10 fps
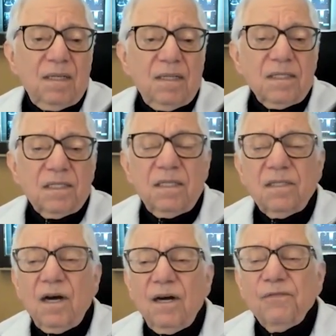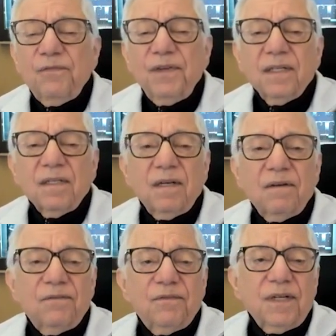There's an entire field
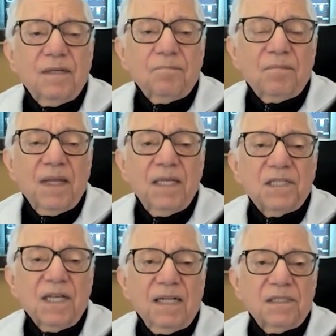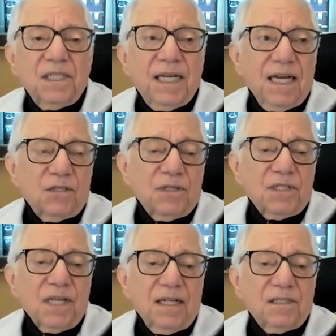of histology, cancer
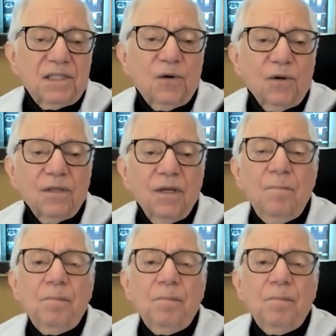histology, called